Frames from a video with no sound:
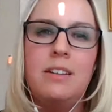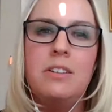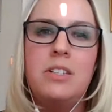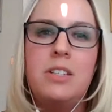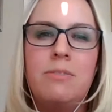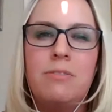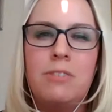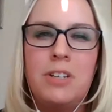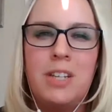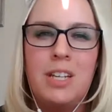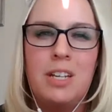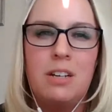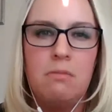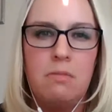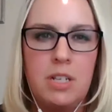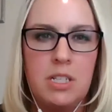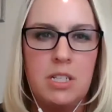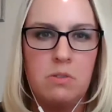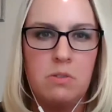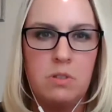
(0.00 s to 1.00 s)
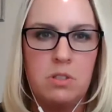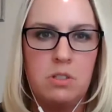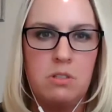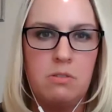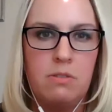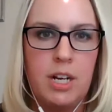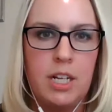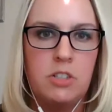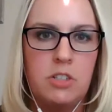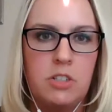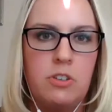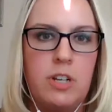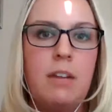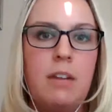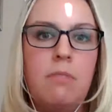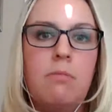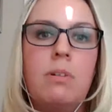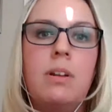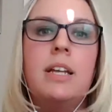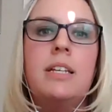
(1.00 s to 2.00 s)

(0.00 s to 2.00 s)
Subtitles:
It's a little different than a resource directory.